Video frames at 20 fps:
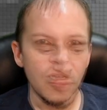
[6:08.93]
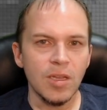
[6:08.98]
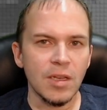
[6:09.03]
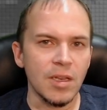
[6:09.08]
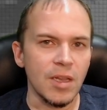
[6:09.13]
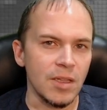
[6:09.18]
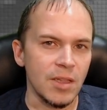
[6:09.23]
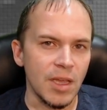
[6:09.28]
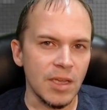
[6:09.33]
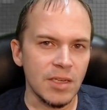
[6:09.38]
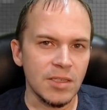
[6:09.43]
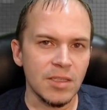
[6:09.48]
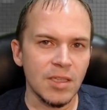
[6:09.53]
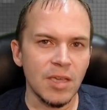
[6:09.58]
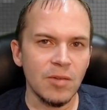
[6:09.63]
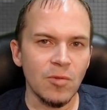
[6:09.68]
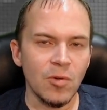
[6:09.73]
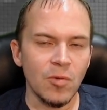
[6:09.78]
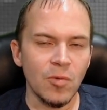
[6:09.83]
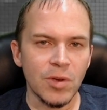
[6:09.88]
Now, the next
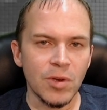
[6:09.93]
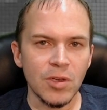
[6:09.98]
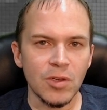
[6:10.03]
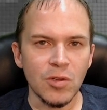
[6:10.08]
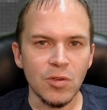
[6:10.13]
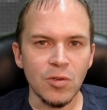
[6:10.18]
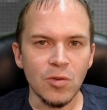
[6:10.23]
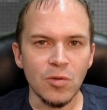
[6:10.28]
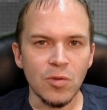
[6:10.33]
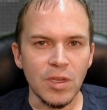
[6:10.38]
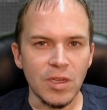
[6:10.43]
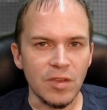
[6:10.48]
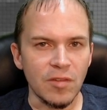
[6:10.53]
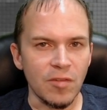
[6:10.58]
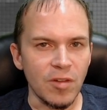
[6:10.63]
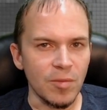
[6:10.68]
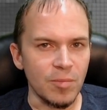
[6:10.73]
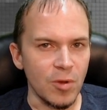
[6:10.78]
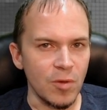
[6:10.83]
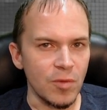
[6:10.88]
thing we'll want to do is
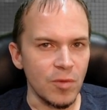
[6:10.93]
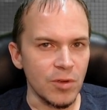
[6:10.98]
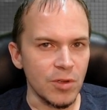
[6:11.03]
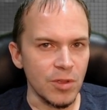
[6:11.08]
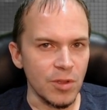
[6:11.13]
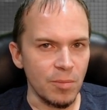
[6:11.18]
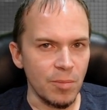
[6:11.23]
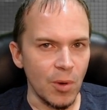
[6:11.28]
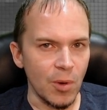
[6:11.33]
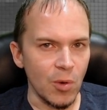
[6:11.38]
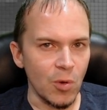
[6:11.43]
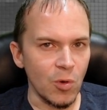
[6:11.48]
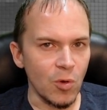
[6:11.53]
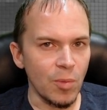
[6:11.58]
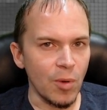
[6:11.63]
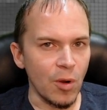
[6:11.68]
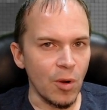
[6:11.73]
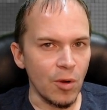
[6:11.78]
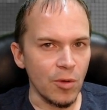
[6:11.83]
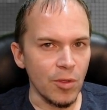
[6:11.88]
flip over to the
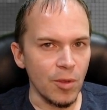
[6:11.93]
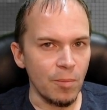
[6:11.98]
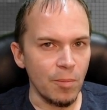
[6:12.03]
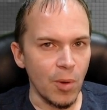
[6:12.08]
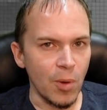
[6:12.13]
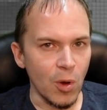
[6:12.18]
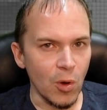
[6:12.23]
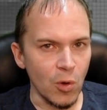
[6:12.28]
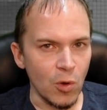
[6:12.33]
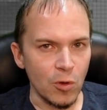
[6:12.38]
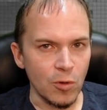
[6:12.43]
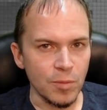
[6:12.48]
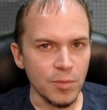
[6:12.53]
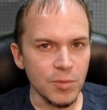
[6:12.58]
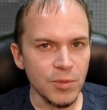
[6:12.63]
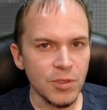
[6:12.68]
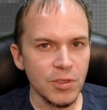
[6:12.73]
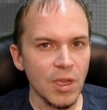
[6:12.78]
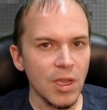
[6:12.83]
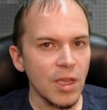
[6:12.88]
bulb or the
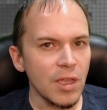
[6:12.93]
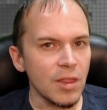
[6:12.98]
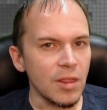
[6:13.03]
bulbs